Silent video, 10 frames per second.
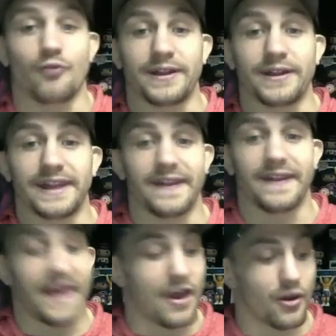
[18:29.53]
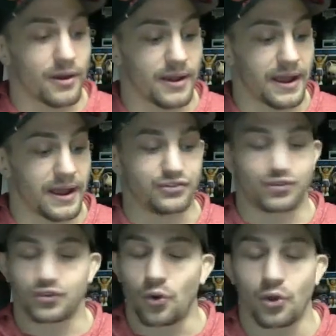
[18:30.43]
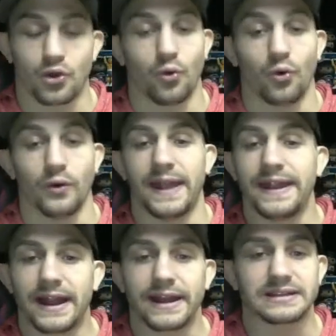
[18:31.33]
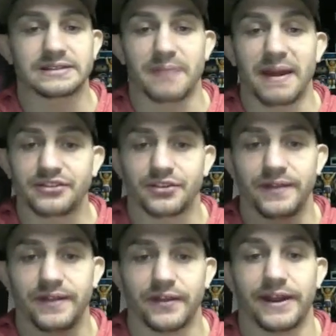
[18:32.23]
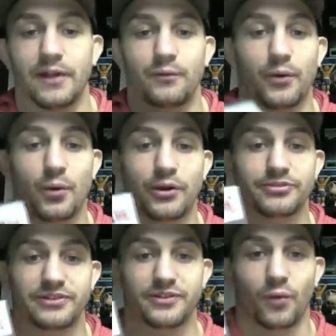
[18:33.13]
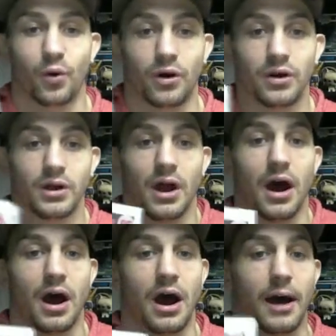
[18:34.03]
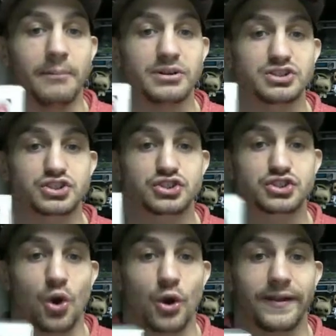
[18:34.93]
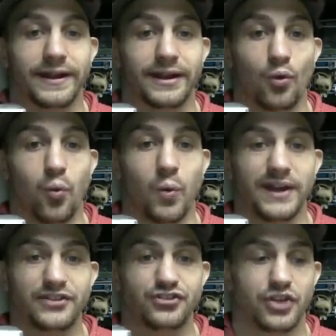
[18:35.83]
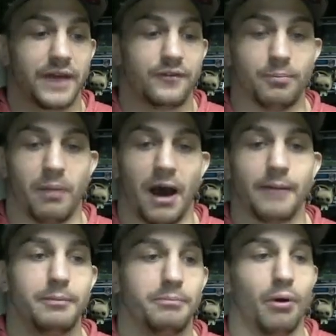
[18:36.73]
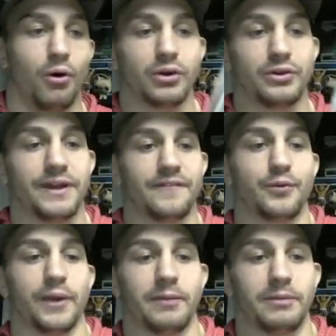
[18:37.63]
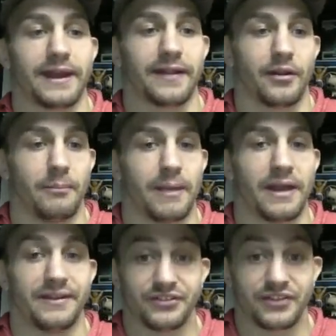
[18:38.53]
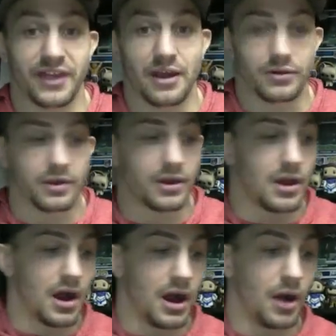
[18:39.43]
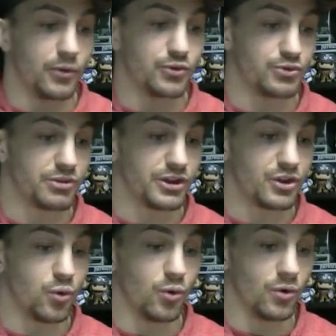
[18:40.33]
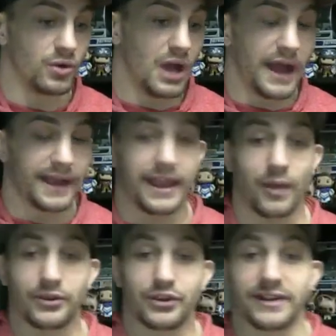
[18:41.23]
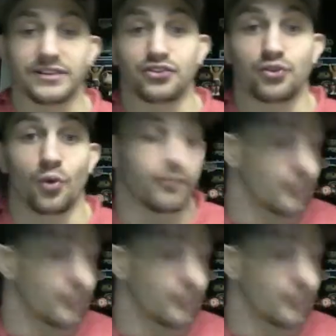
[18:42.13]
and there is so cool. And they're not expensive either. They weren't expensive at all. Starlet Witch. If you buy them in bulk, you definitely were able to get a little better discount, which was pretty cool. I can't wait till you get the storefront for